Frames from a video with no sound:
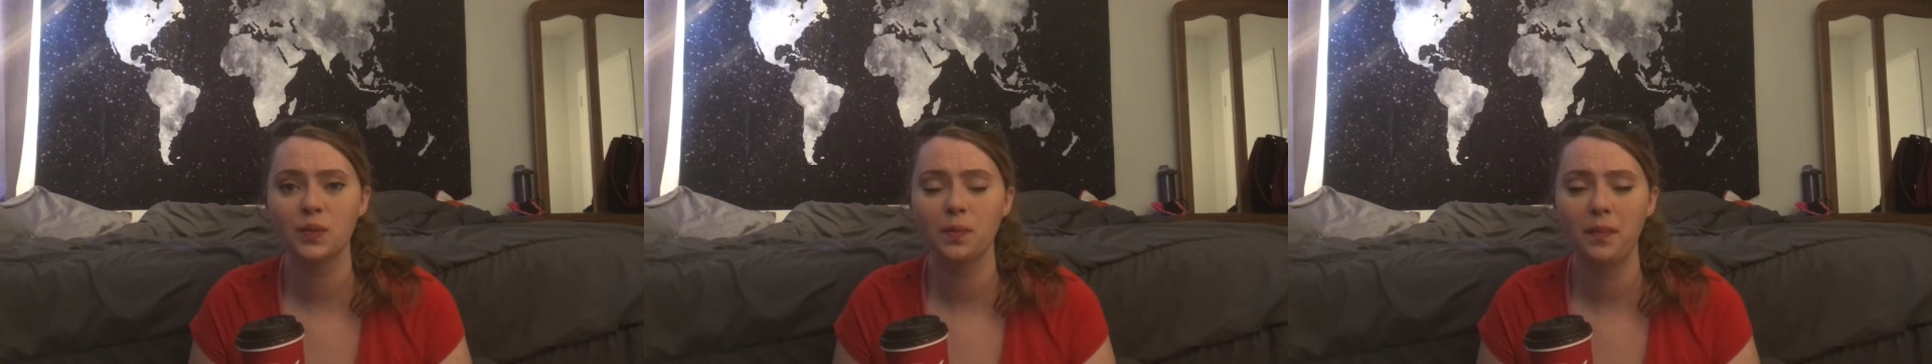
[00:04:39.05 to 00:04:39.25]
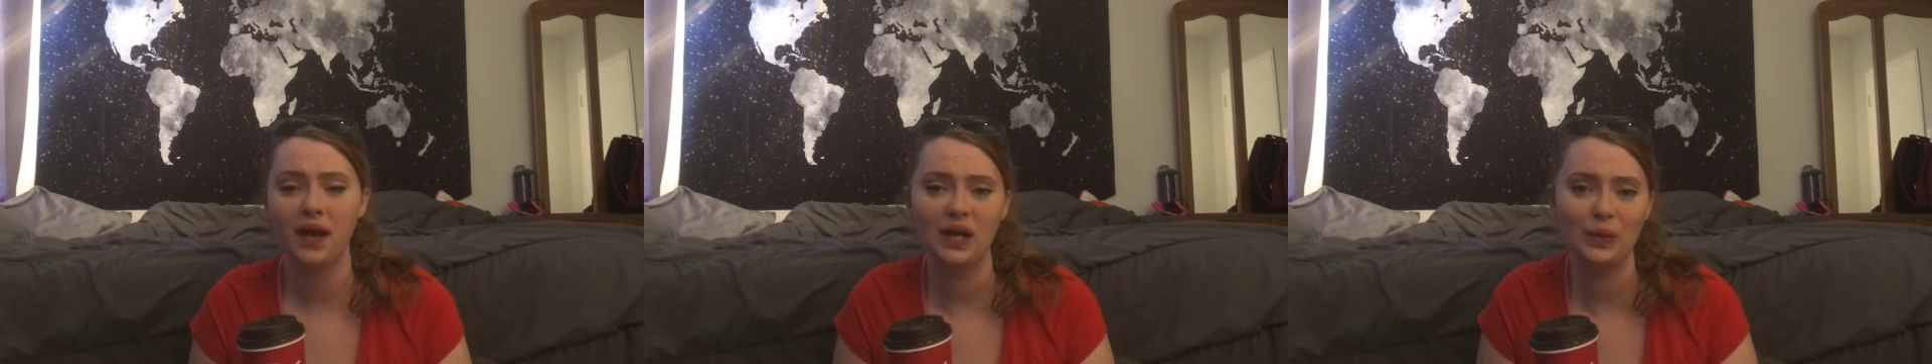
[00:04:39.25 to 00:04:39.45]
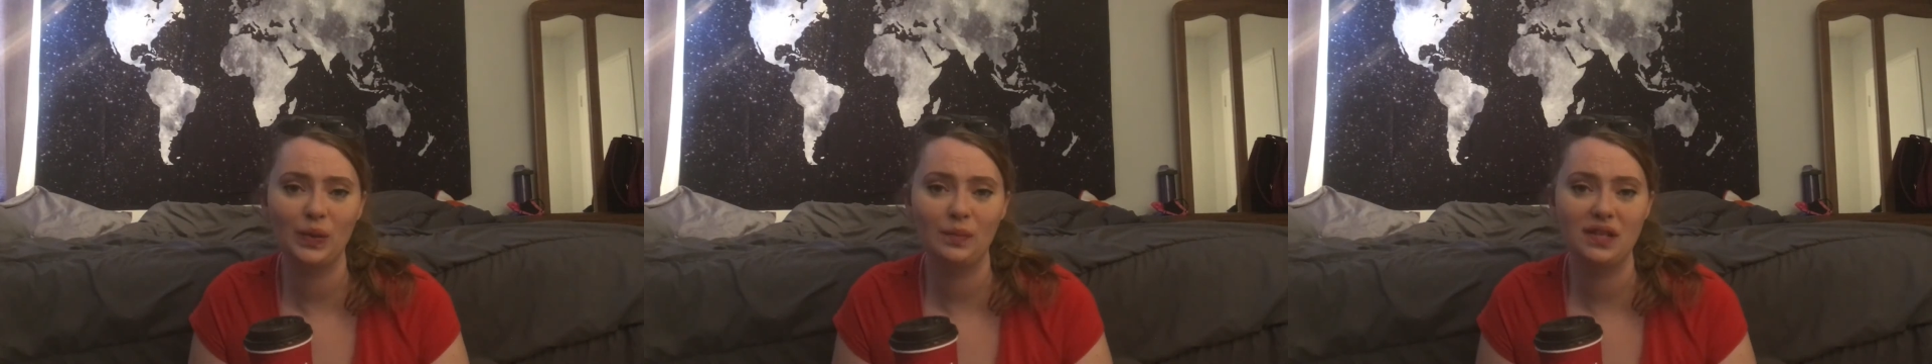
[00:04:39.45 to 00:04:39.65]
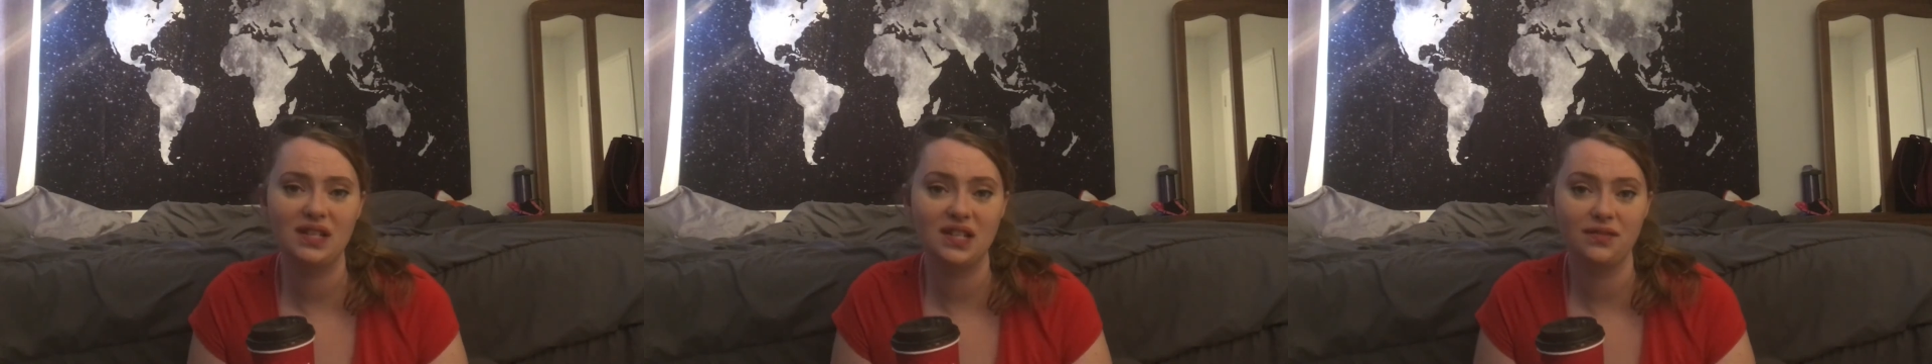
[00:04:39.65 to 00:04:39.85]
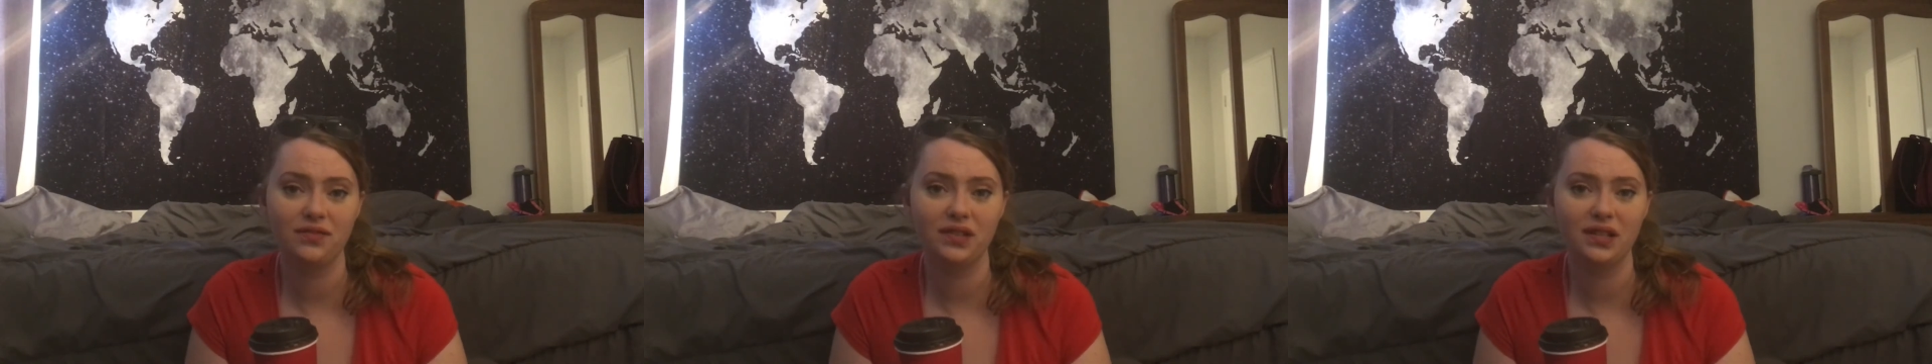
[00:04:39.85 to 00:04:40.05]
men and women
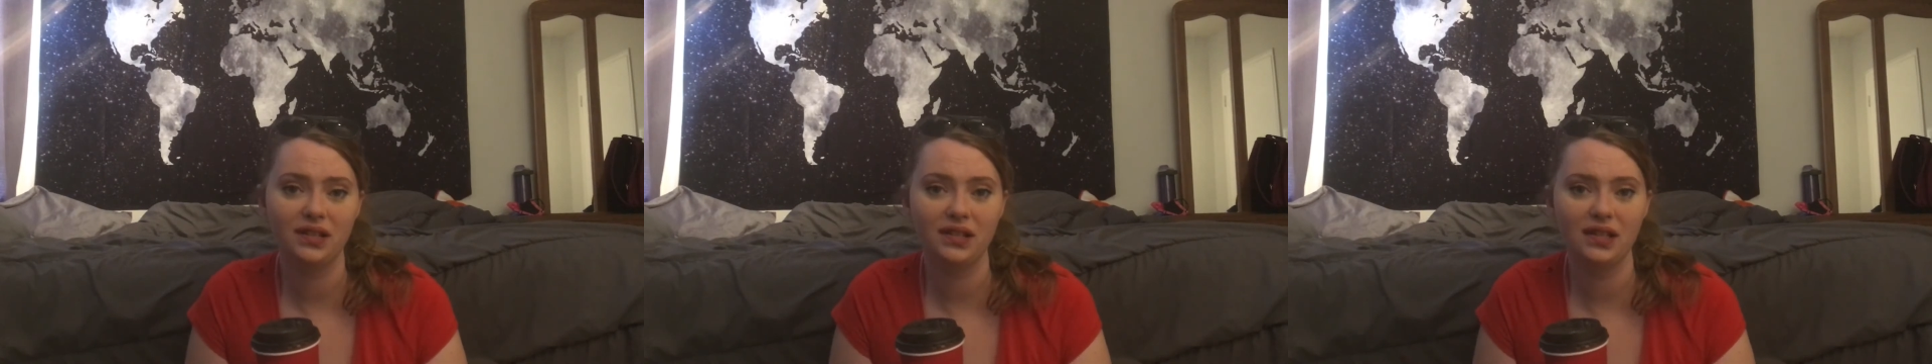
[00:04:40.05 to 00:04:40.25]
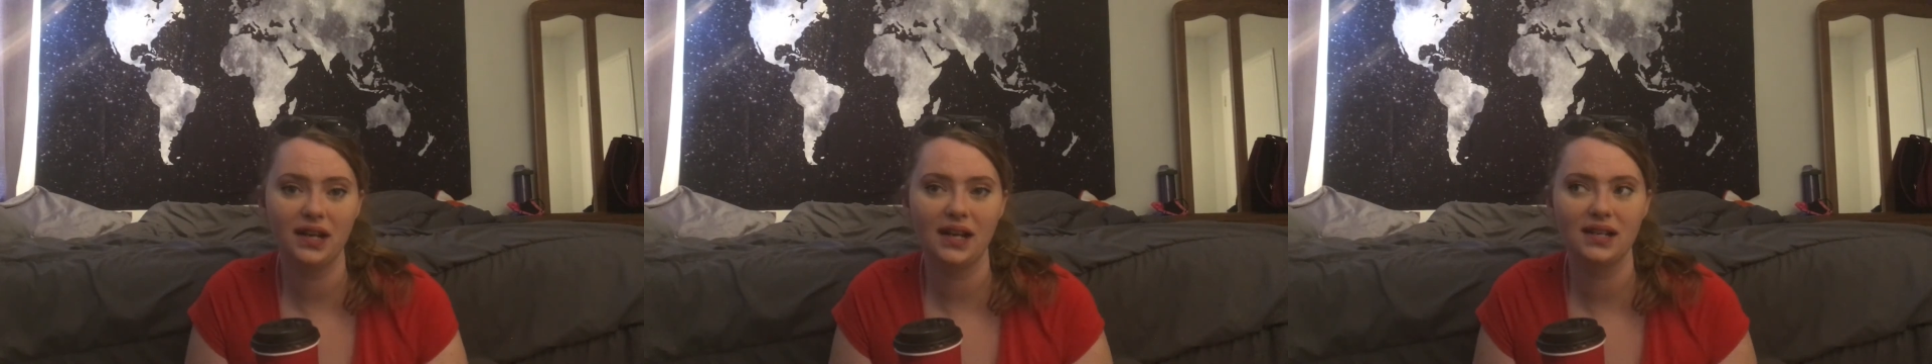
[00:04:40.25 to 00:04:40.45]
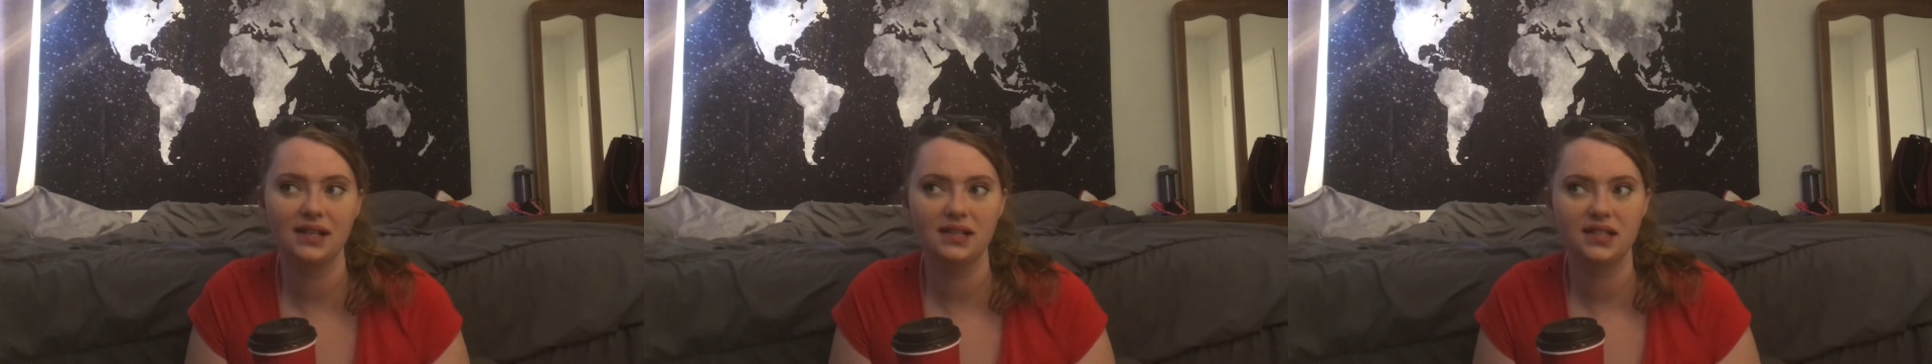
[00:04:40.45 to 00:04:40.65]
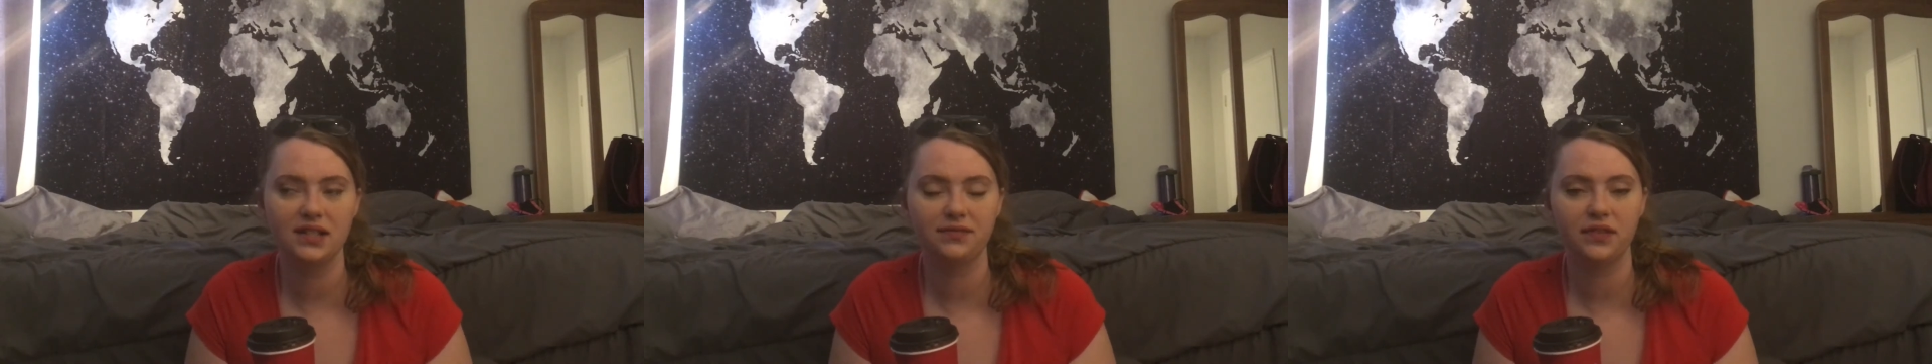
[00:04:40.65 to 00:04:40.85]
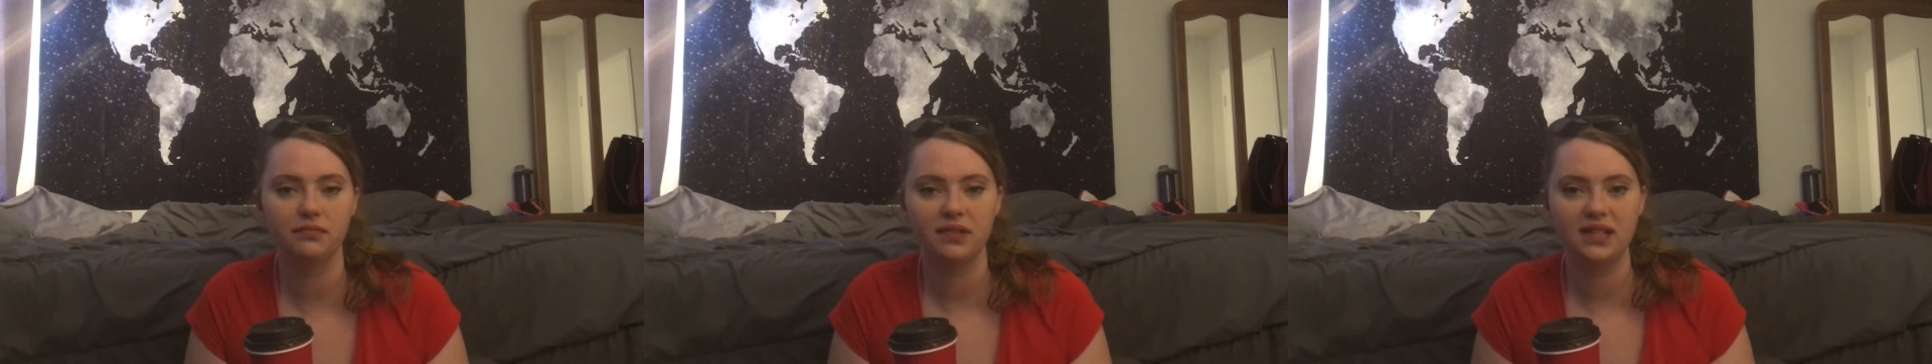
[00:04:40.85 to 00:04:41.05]
differently and at
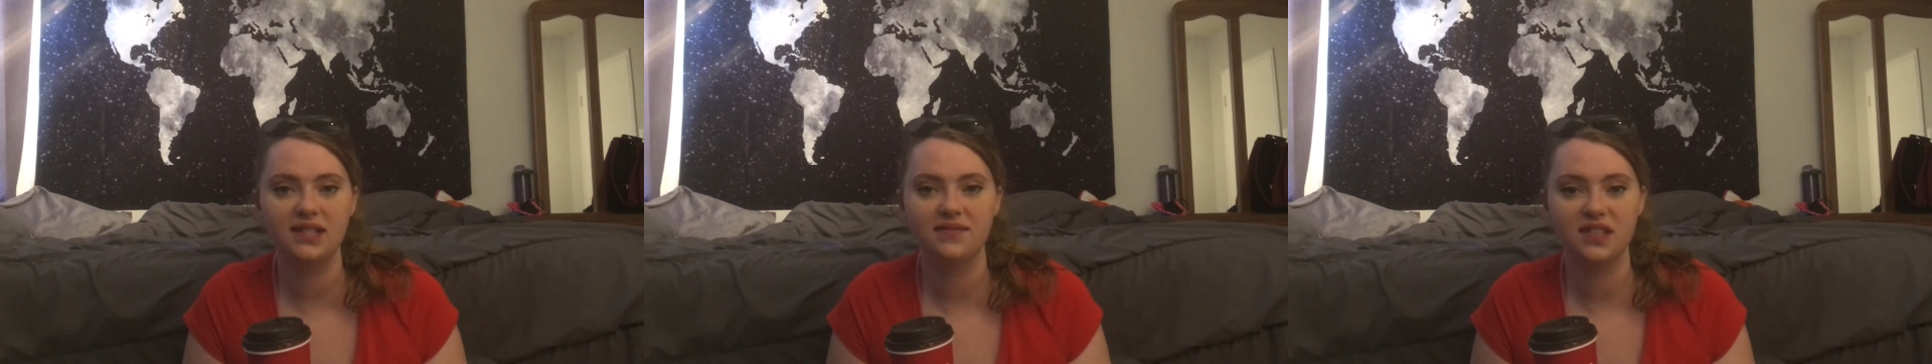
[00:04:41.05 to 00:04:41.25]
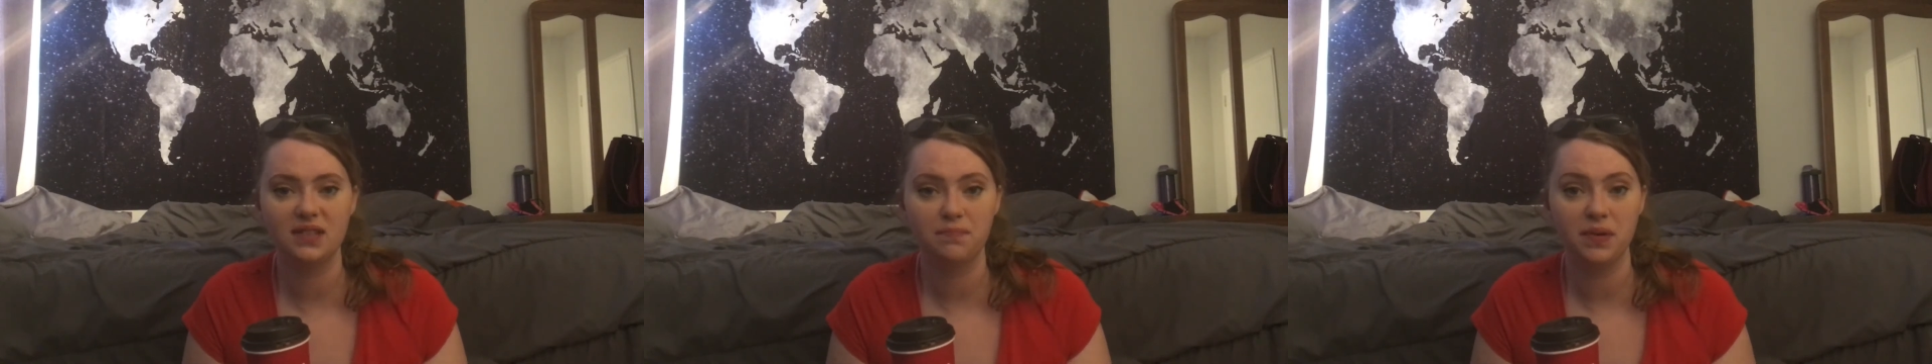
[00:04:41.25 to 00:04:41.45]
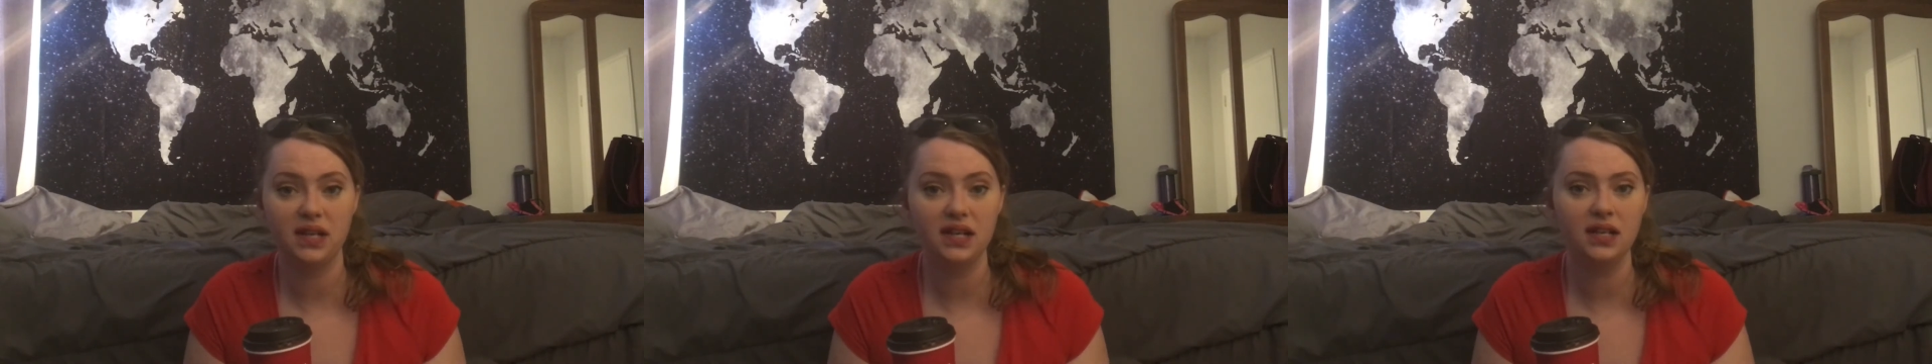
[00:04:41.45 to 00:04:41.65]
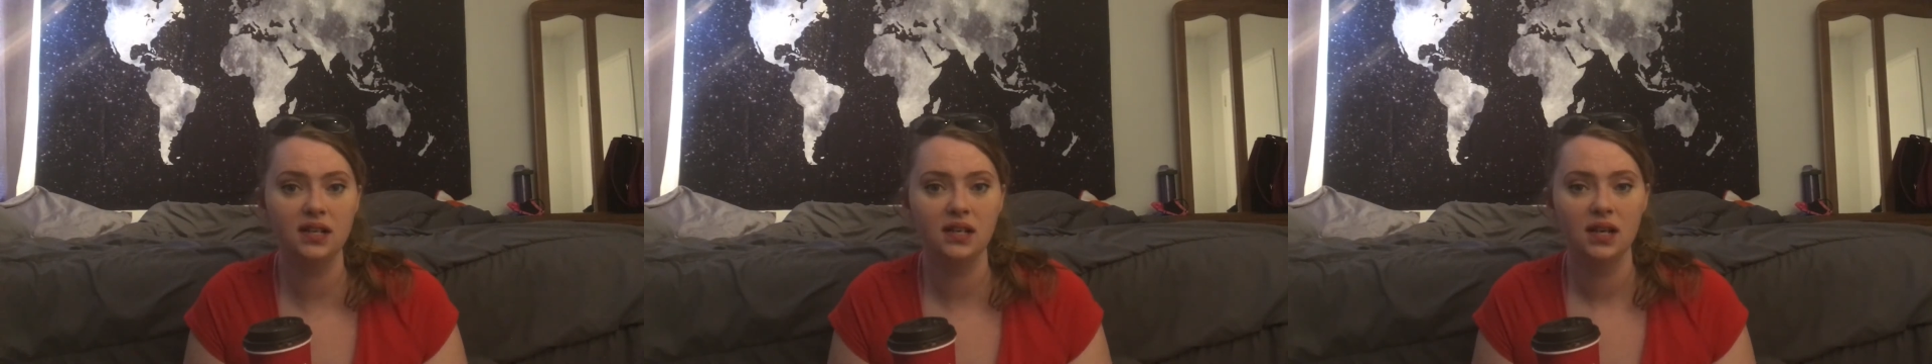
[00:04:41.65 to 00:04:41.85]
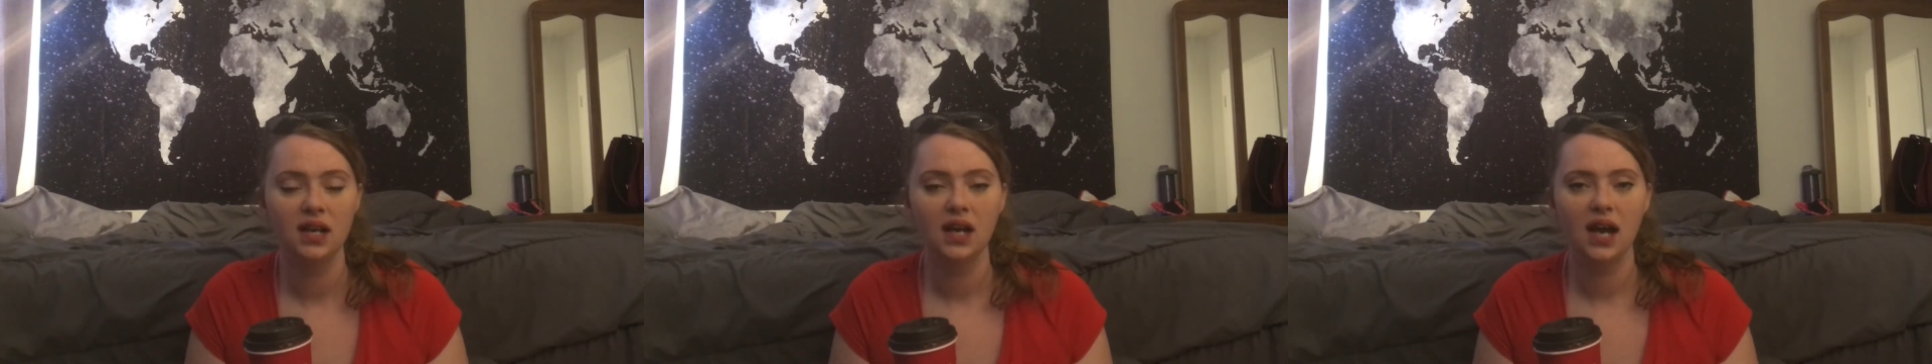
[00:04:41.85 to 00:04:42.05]
different rates of speed,